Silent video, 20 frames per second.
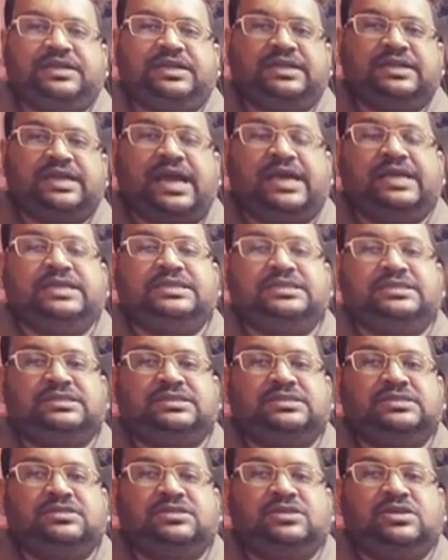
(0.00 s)
dyes
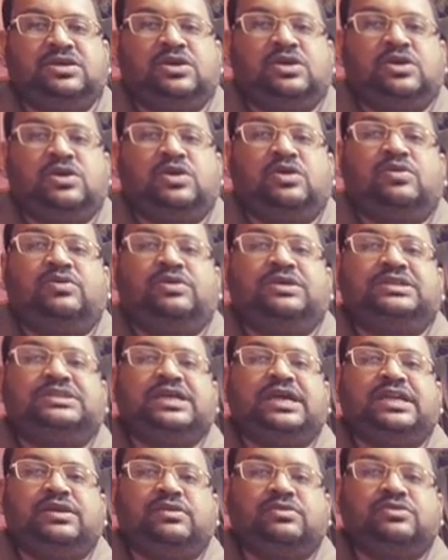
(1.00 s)
which
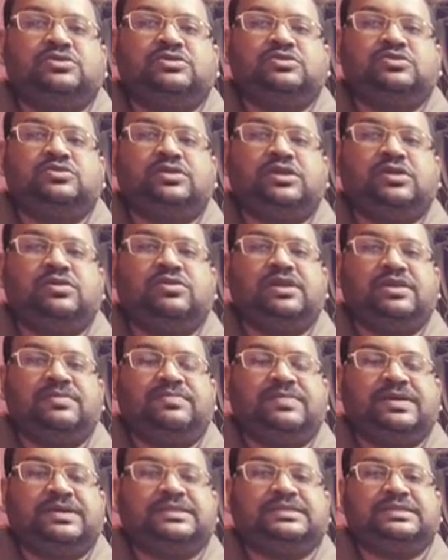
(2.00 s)
are used to cure
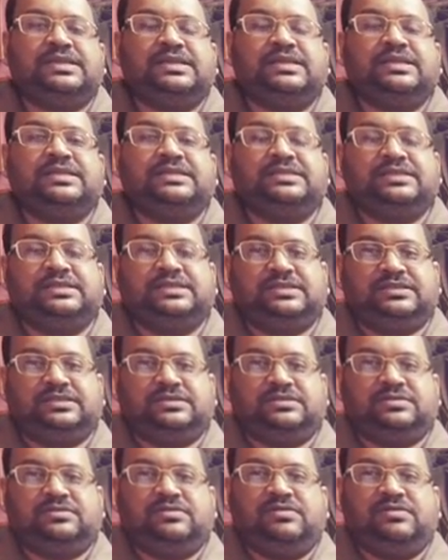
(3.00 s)
infection disease.